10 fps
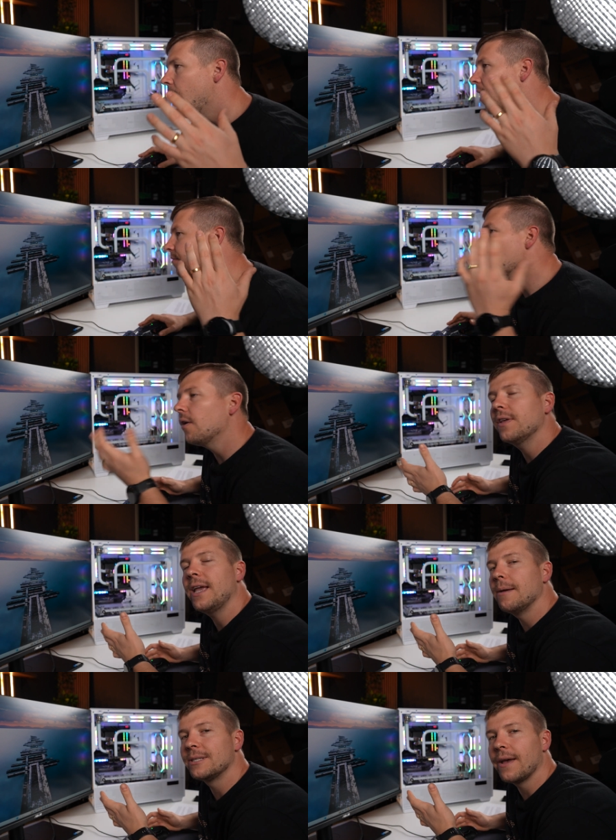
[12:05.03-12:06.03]
I've got the
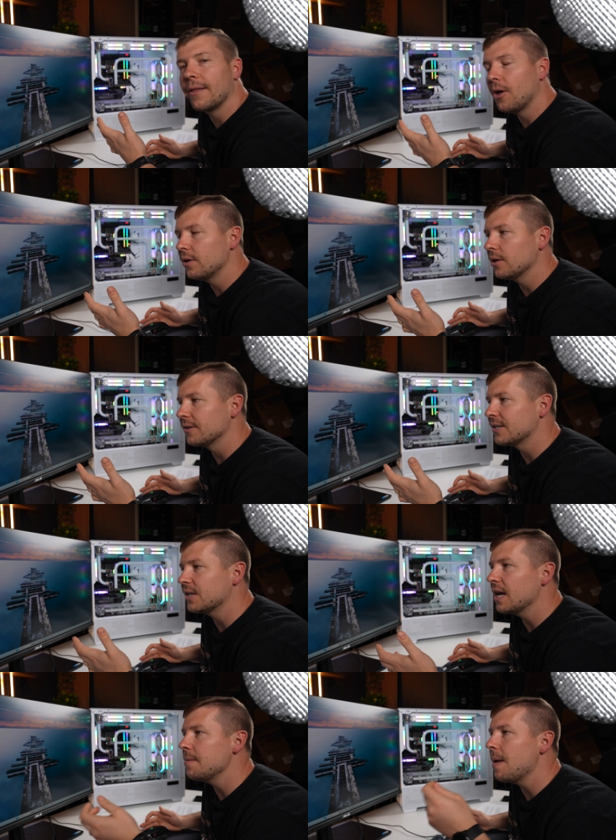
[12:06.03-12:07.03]
games downloading on
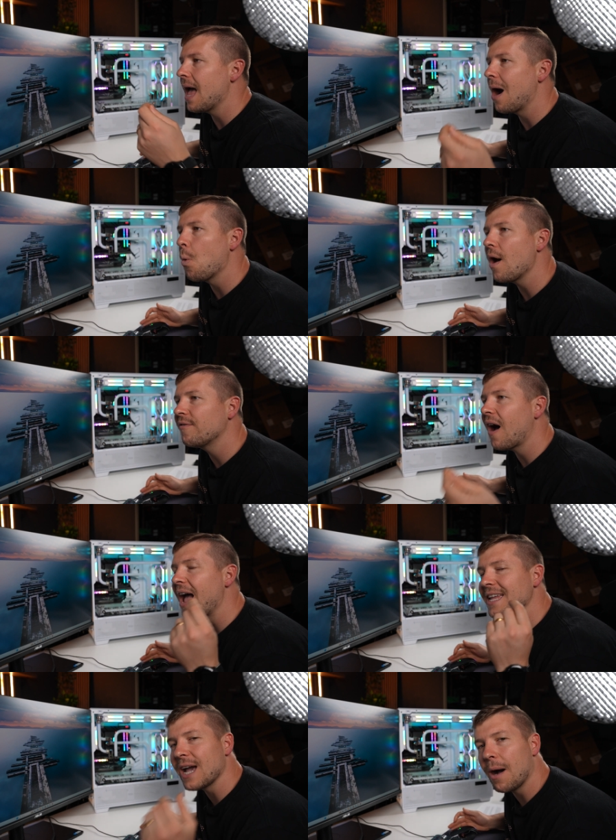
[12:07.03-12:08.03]
Steam. However,
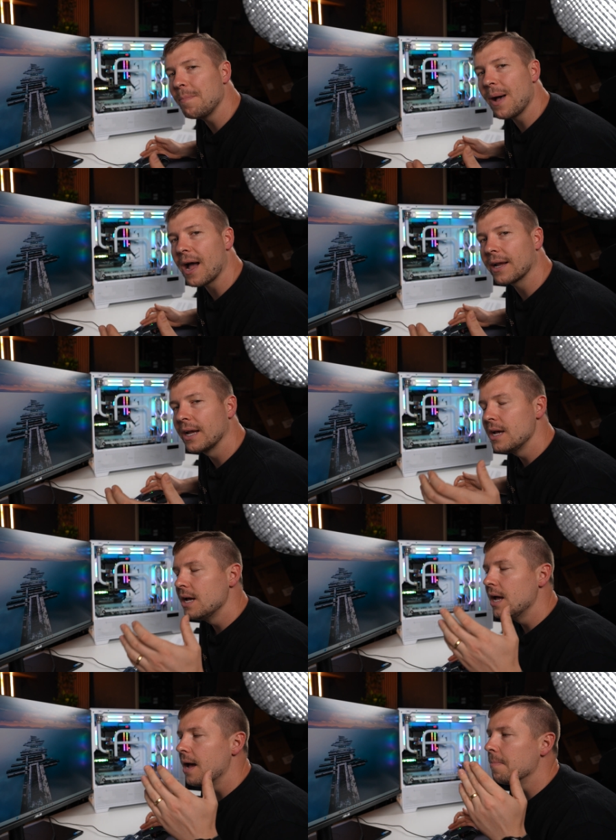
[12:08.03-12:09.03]
I come back
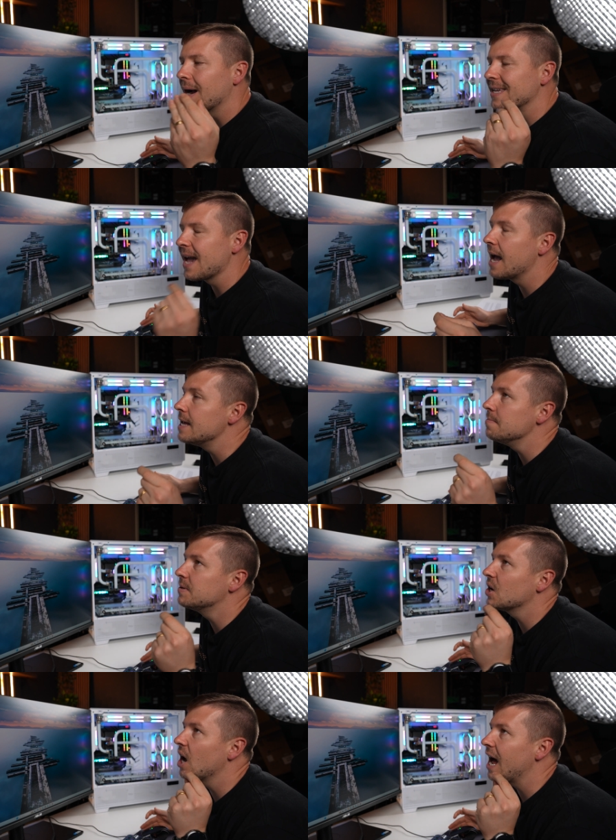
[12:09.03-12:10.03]
and my
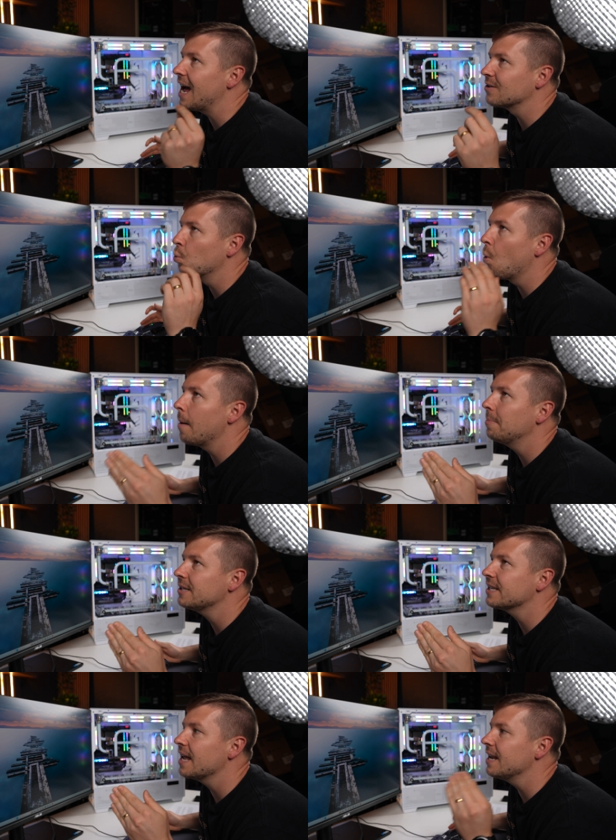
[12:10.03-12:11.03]
games are at one
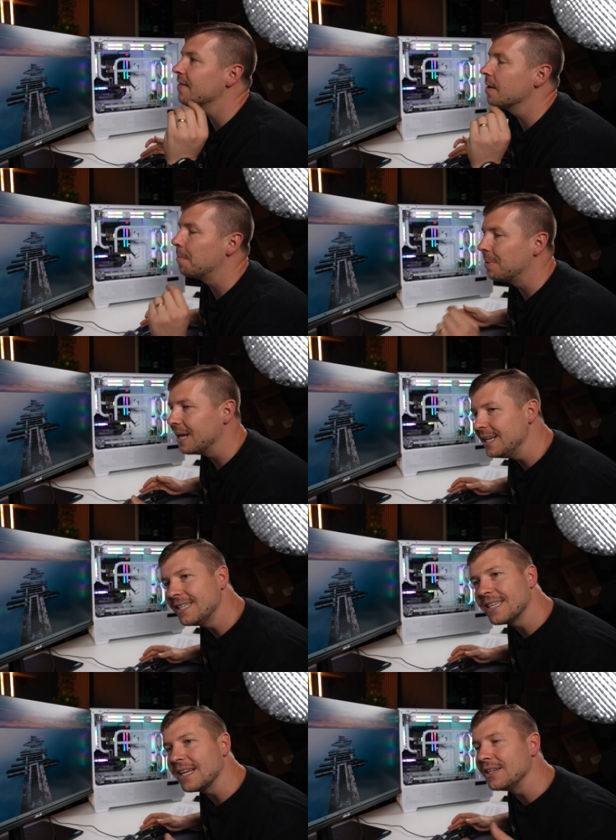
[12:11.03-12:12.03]
percent and the P
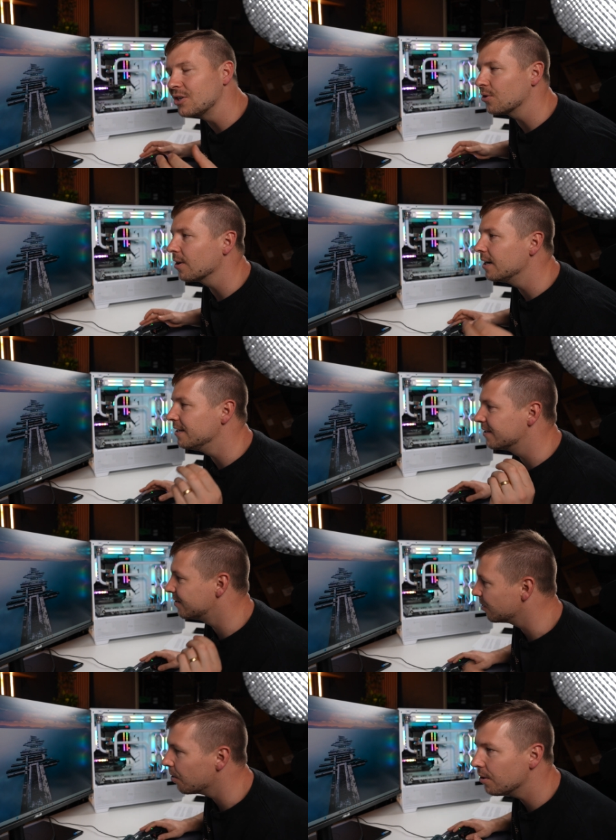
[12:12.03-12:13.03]
C screen is
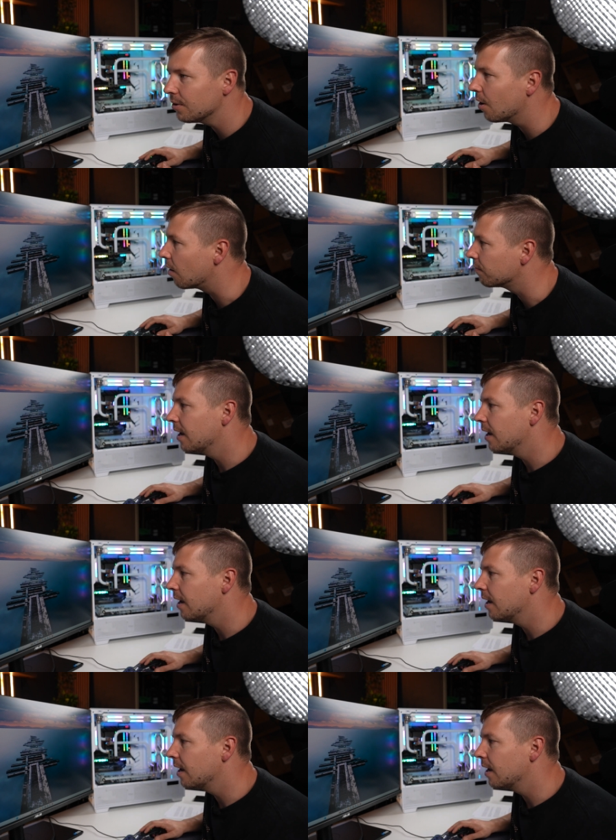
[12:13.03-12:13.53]
turned off.